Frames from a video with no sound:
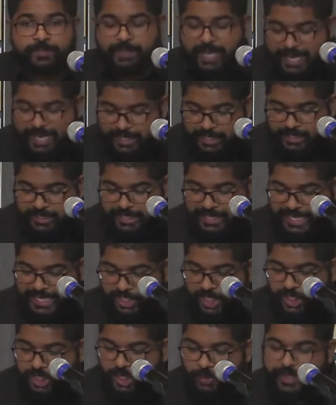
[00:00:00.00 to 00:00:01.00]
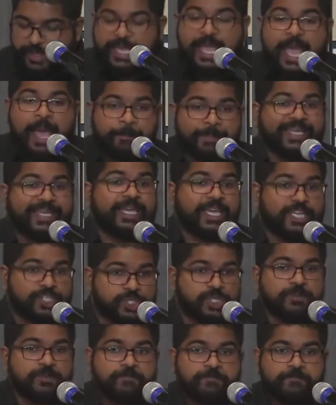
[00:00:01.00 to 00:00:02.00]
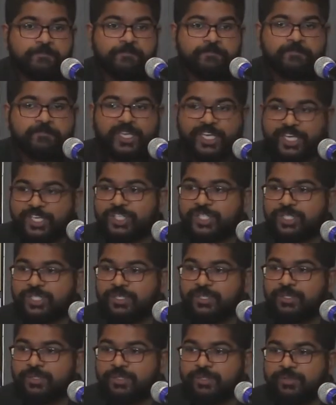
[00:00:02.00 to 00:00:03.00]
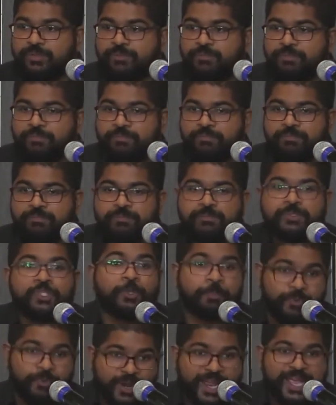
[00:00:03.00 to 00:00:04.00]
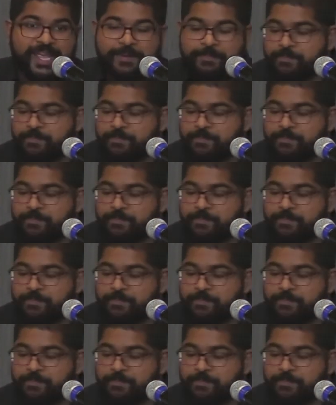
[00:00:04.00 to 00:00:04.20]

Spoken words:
under the necessary application is to pray.